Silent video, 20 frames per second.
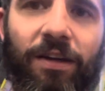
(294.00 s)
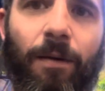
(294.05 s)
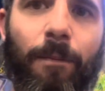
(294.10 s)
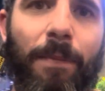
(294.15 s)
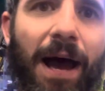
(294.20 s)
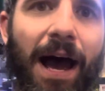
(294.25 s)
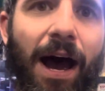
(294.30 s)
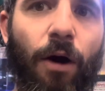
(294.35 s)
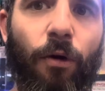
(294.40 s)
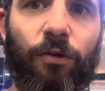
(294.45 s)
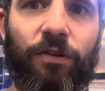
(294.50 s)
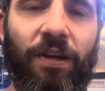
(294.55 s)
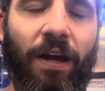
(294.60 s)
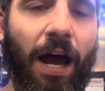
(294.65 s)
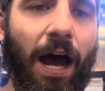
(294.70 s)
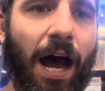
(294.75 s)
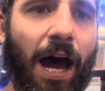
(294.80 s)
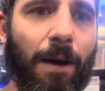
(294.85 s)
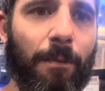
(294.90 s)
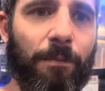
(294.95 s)
about
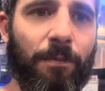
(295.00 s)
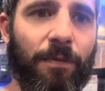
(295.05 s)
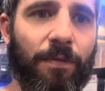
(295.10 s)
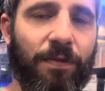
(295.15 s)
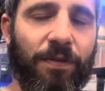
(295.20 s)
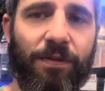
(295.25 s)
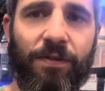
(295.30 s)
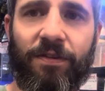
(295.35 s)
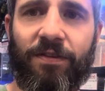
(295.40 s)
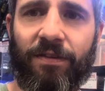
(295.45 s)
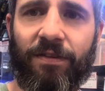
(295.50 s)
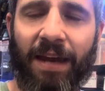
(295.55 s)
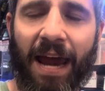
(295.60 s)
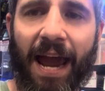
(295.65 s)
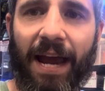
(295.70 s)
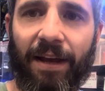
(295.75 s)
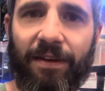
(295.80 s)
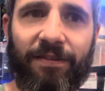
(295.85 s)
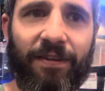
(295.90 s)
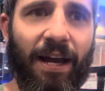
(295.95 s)

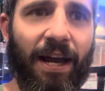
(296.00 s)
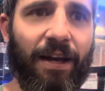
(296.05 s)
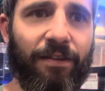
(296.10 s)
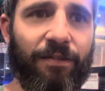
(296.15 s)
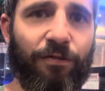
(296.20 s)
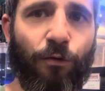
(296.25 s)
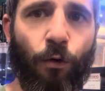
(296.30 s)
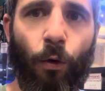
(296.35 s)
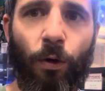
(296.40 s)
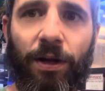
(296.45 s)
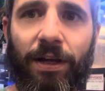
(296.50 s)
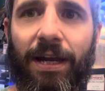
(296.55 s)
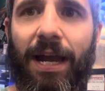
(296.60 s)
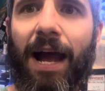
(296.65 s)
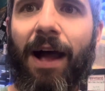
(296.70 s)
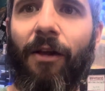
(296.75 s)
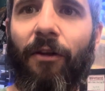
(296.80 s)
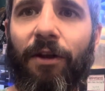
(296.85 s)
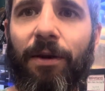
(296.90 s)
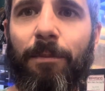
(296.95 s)
tank size,
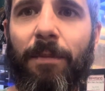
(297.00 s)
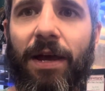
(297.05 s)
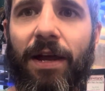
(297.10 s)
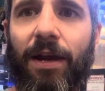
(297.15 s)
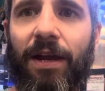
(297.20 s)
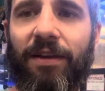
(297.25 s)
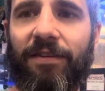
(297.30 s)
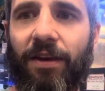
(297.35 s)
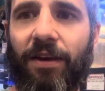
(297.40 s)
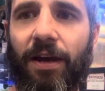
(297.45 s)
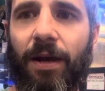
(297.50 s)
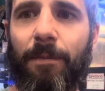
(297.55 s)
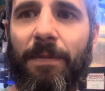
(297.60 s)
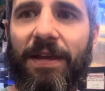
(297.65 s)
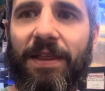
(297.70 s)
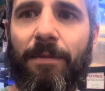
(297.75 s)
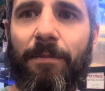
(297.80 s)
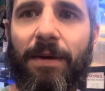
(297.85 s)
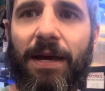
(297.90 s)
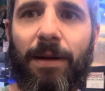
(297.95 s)
40-gallon is going to be
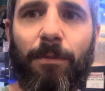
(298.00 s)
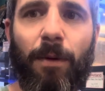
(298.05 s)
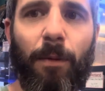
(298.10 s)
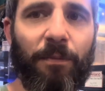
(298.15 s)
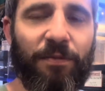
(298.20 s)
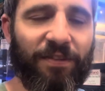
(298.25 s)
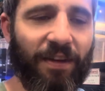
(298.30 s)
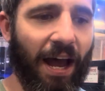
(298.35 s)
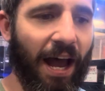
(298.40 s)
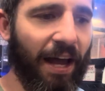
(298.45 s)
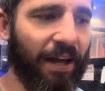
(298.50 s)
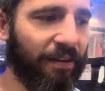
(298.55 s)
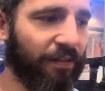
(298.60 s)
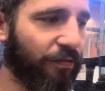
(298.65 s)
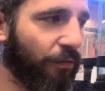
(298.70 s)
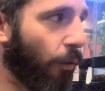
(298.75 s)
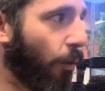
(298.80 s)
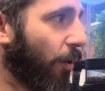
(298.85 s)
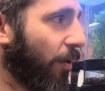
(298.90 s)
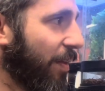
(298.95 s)
the minimum size
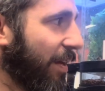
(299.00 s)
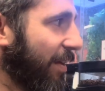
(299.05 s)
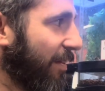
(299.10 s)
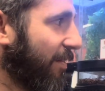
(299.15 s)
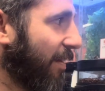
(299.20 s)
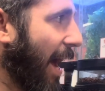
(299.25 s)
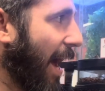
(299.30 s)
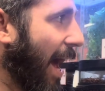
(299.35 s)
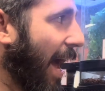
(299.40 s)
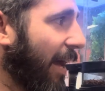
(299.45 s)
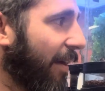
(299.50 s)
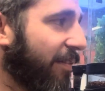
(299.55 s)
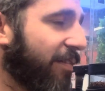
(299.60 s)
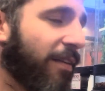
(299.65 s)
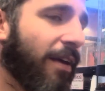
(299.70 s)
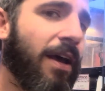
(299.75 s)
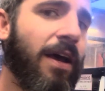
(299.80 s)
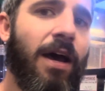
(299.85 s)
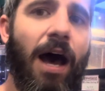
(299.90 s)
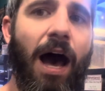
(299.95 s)
for these guys
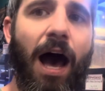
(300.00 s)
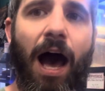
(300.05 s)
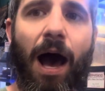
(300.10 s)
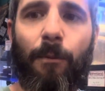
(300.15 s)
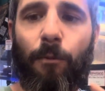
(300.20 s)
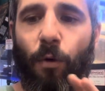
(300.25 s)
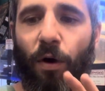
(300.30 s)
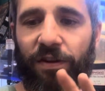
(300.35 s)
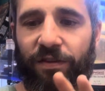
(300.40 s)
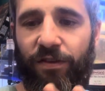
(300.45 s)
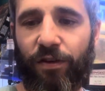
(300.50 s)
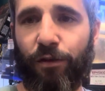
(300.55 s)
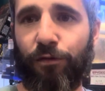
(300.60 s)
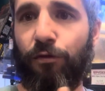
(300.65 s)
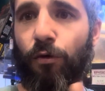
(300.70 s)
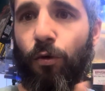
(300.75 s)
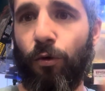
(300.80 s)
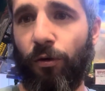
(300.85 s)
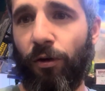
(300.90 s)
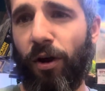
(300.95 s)
once they're
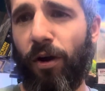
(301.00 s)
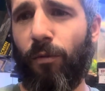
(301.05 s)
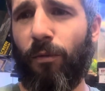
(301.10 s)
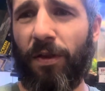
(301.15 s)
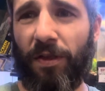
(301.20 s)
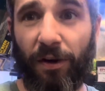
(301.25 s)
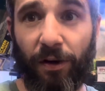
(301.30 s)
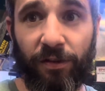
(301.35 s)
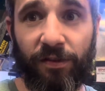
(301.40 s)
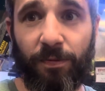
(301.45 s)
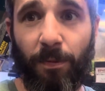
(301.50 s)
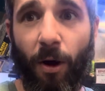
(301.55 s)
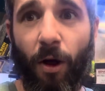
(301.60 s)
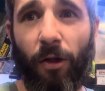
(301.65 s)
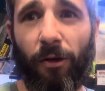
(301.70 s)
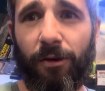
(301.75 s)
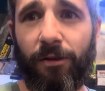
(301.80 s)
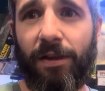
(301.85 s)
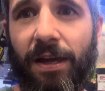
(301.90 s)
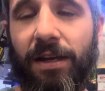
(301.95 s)
full grown. When they're
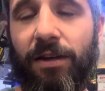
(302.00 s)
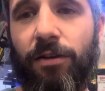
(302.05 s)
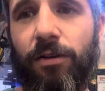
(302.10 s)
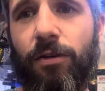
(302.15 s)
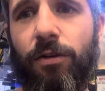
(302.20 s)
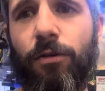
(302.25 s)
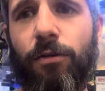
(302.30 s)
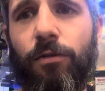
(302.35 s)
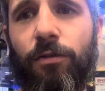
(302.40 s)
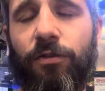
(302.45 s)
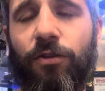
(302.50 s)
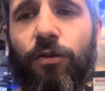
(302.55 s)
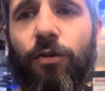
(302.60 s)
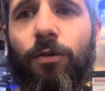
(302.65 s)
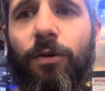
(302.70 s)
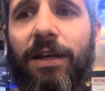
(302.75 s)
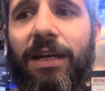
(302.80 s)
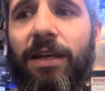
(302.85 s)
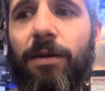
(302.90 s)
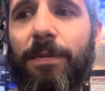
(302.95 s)
smaller, do
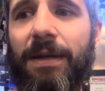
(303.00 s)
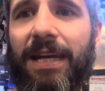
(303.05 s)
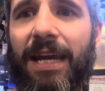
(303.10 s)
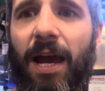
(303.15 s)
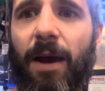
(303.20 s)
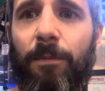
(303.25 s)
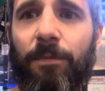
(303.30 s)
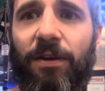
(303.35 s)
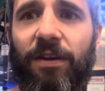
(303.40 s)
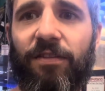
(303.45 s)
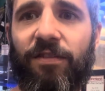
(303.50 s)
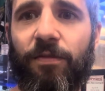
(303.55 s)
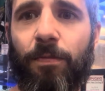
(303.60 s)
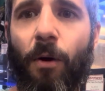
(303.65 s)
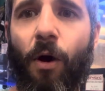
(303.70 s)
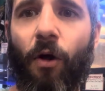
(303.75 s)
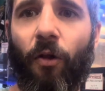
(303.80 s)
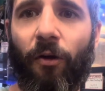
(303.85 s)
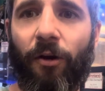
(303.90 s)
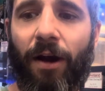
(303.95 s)
need to be kept in
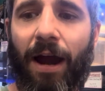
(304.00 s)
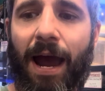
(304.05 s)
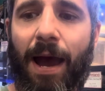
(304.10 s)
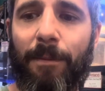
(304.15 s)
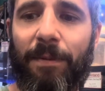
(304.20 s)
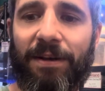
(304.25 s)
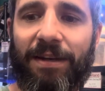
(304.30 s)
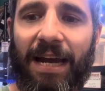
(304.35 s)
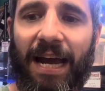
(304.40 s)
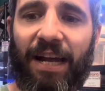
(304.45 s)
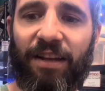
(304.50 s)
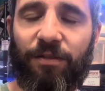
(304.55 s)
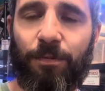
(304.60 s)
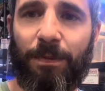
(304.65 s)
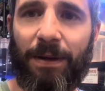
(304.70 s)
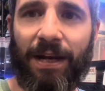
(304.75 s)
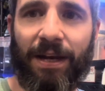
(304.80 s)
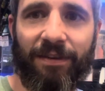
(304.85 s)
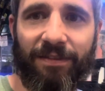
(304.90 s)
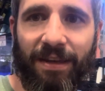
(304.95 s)
smaller habitats
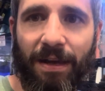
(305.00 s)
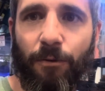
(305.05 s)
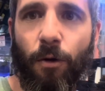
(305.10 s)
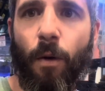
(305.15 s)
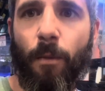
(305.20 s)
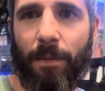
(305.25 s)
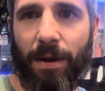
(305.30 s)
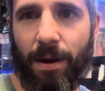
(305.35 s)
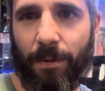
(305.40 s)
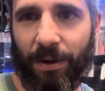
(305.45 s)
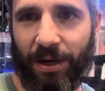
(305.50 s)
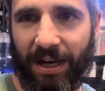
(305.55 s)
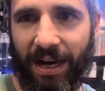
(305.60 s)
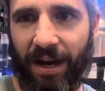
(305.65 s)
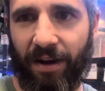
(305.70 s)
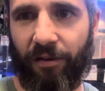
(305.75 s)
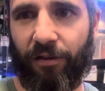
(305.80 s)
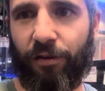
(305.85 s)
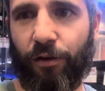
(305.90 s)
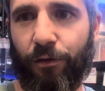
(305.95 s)
because they won't be able to
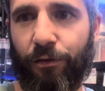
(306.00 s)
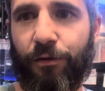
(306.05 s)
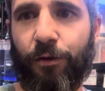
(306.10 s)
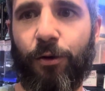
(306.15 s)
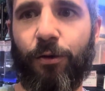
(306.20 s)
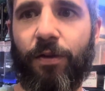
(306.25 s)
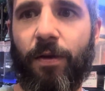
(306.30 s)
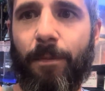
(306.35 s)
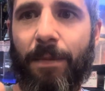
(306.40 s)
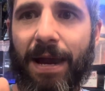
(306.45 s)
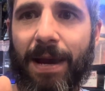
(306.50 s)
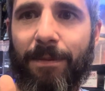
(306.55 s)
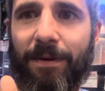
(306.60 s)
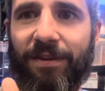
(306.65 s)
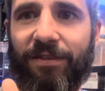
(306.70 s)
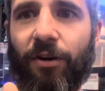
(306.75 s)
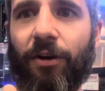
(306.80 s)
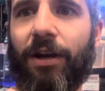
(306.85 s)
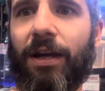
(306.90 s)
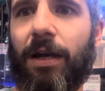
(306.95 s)
catch their food. The
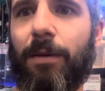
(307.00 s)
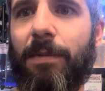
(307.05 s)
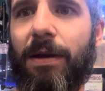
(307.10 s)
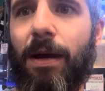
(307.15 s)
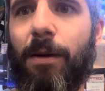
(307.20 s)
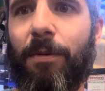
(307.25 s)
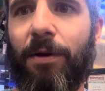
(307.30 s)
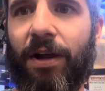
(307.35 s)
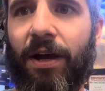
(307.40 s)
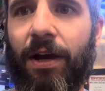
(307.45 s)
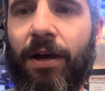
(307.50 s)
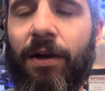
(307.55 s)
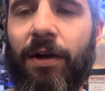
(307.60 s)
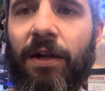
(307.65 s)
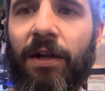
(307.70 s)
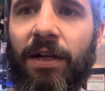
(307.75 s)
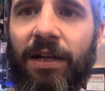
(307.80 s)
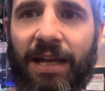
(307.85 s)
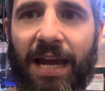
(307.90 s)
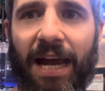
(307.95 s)
babies aren't going to be able to
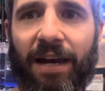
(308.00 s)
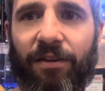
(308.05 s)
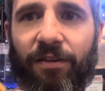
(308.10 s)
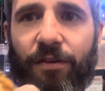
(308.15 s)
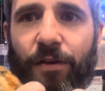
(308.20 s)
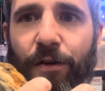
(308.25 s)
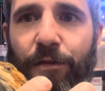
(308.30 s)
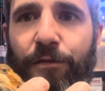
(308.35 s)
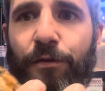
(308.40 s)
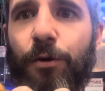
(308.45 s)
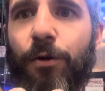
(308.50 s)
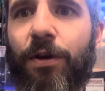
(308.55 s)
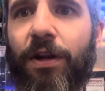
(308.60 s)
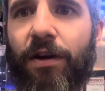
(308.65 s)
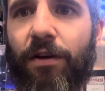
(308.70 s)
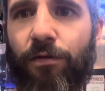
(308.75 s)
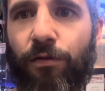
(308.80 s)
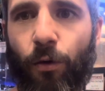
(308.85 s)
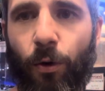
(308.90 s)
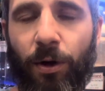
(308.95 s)
catch their food in
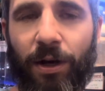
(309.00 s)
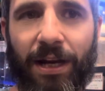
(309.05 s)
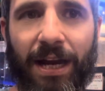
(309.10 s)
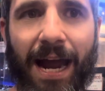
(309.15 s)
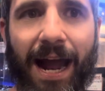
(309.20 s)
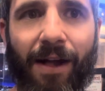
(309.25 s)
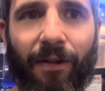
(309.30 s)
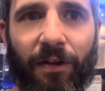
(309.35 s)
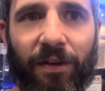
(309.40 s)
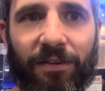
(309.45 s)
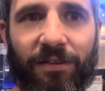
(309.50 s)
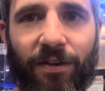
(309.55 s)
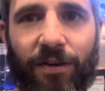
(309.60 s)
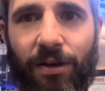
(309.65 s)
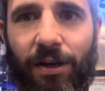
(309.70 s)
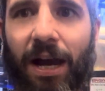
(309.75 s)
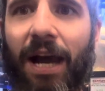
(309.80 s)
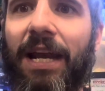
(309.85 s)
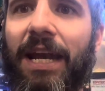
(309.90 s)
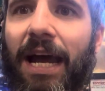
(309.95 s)
a 40-gallon, so
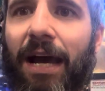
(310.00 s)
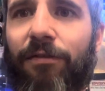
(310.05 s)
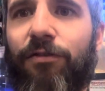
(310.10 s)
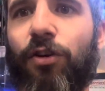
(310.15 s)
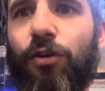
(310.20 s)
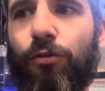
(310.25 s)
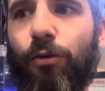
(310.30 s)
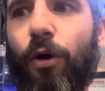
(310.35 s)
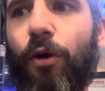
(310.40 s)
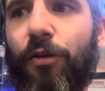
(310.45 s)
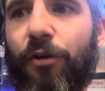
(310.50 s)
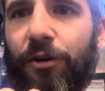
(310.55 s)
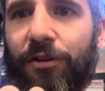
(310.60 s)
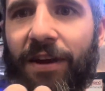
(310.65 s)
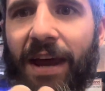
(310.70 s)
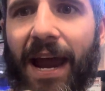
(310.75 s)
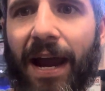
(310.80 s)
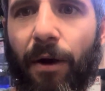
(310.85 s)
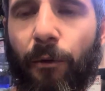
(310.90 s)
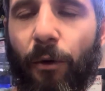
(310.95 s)
you kind of have to grow their
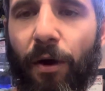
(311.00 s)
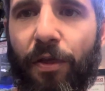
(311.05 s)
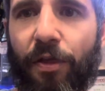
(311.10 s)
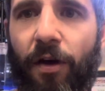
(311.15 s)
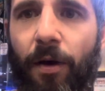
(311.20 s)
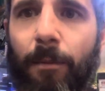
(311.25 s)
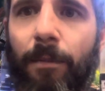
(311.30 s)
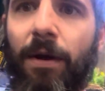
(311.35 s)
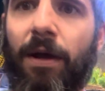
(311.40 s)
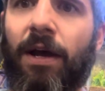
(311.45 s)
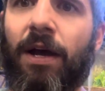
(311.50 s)
tank with them.